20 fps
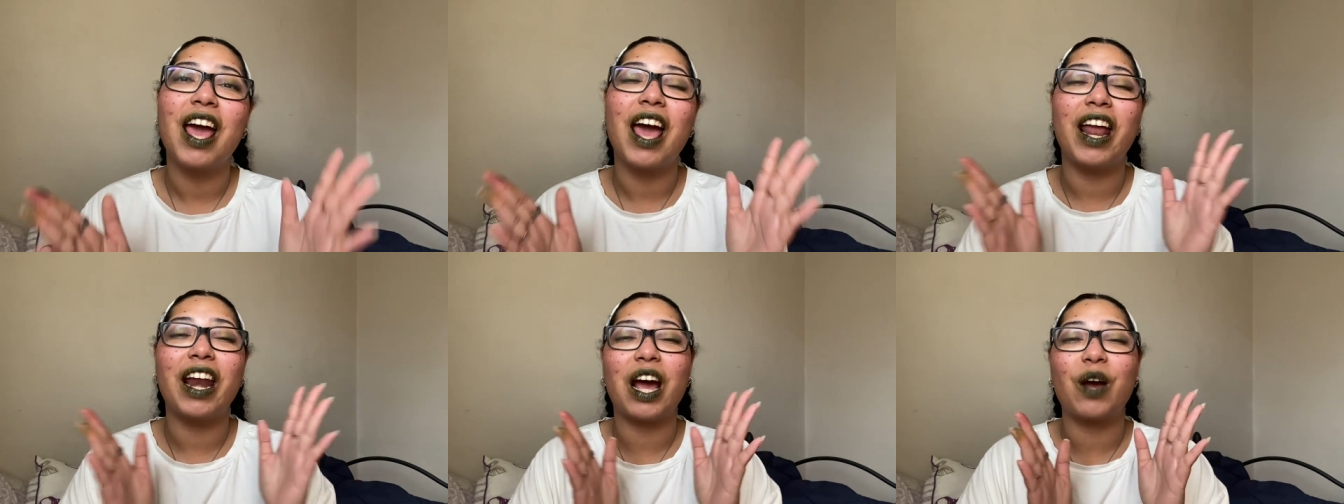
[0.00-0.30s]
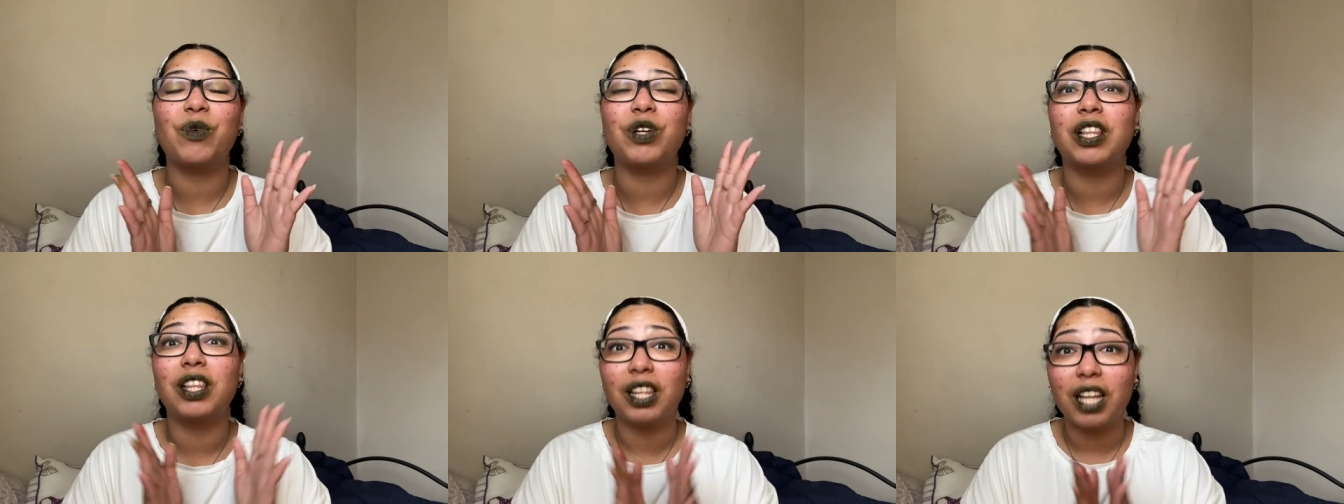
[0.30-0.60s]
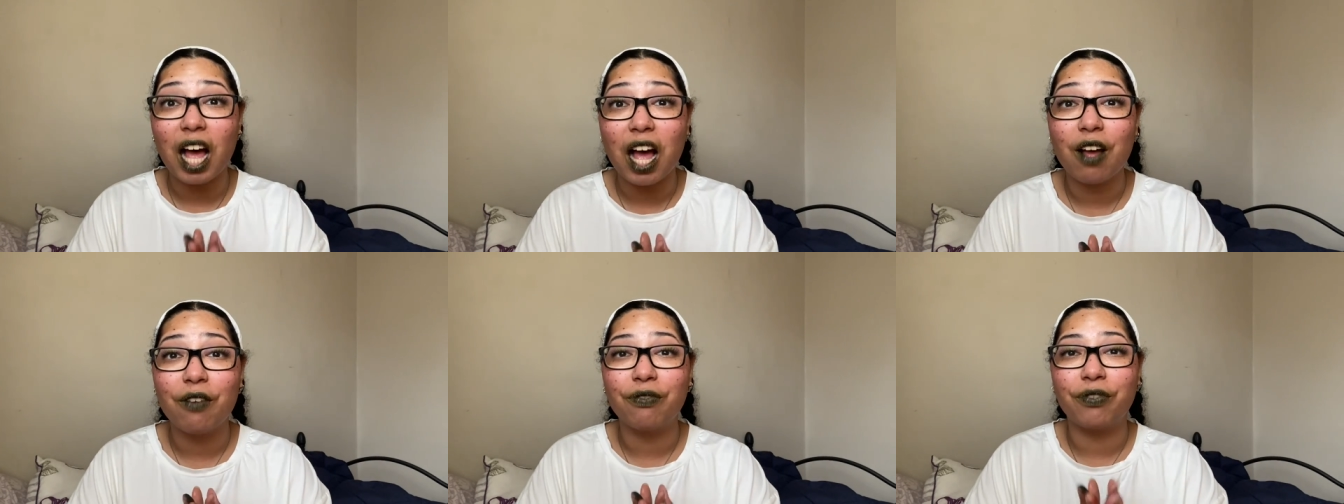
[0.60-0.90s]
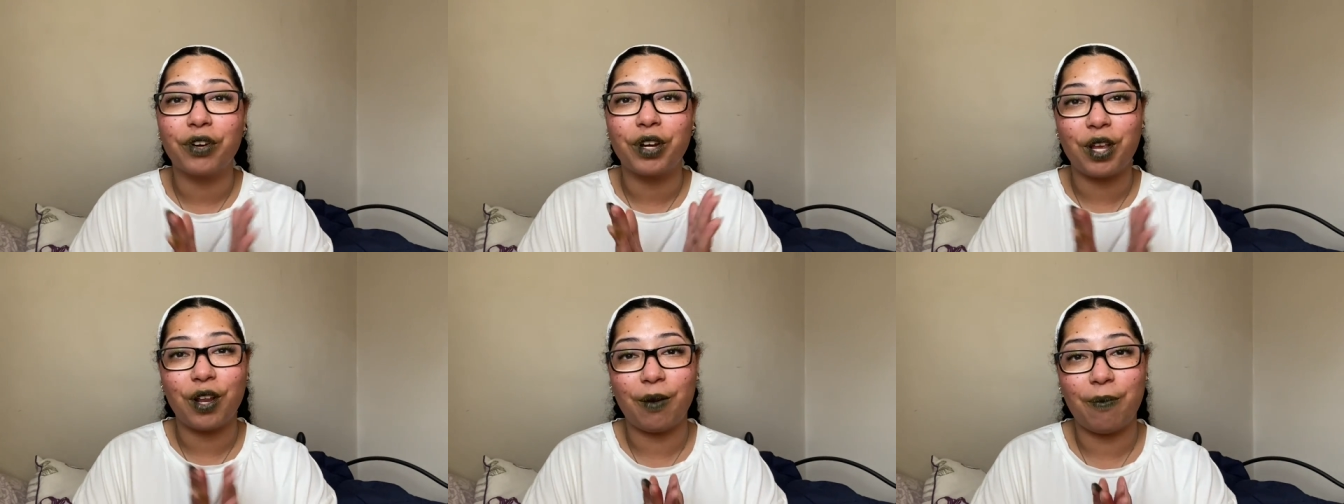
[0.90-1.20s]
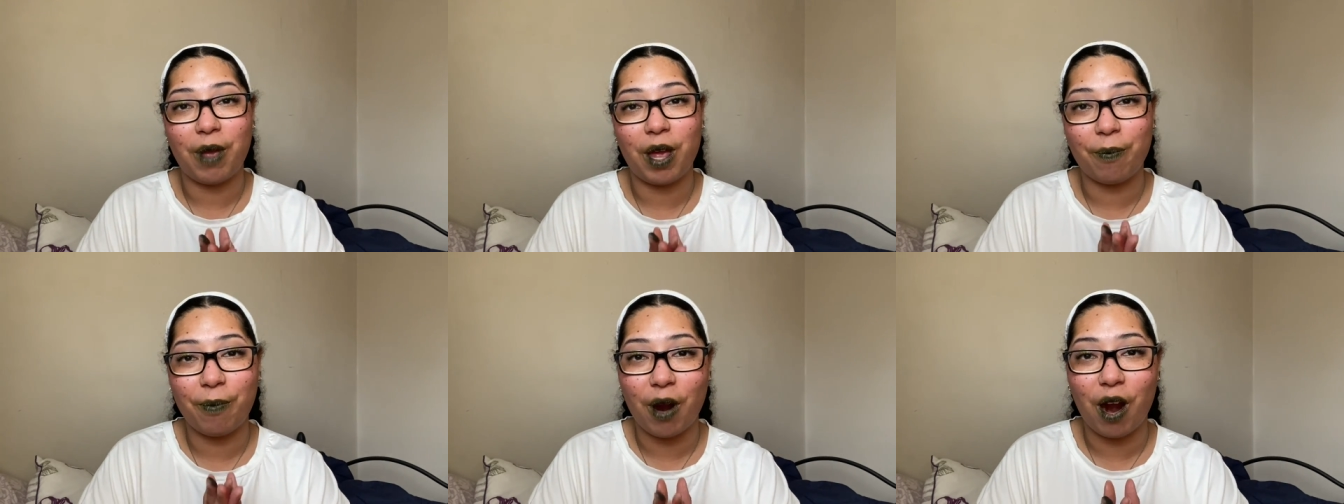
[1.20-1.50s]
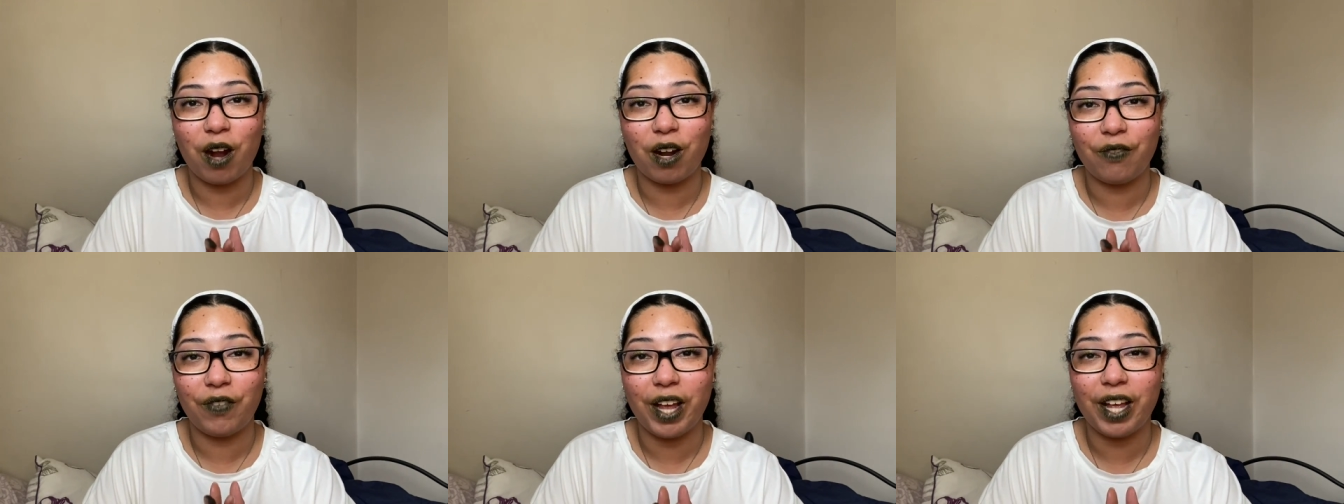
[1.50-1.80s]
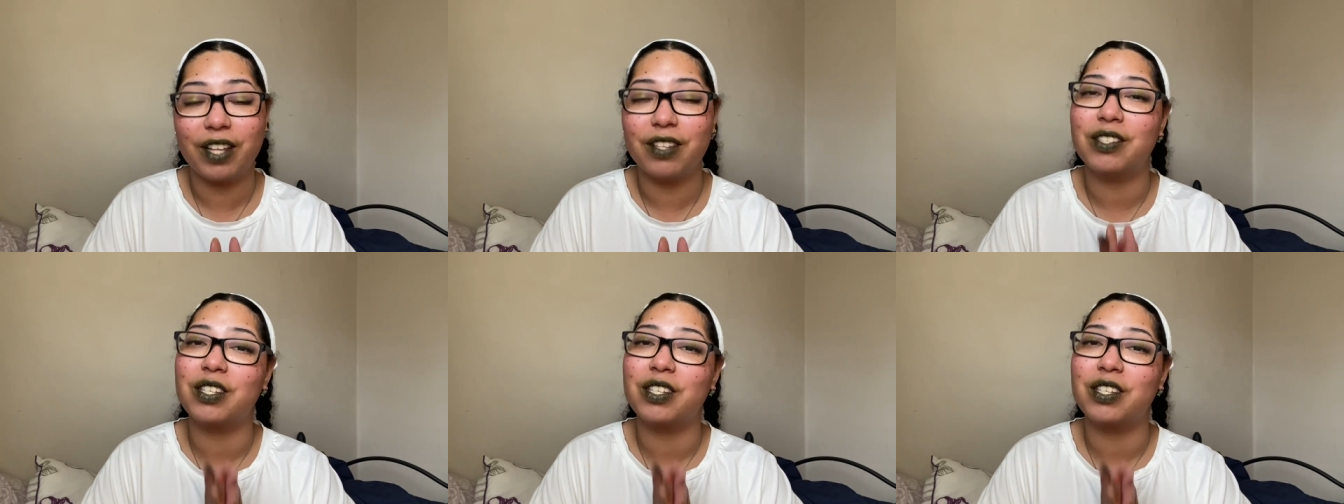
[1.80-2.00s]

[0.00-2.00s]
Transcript: and I would love for you to be a part of it.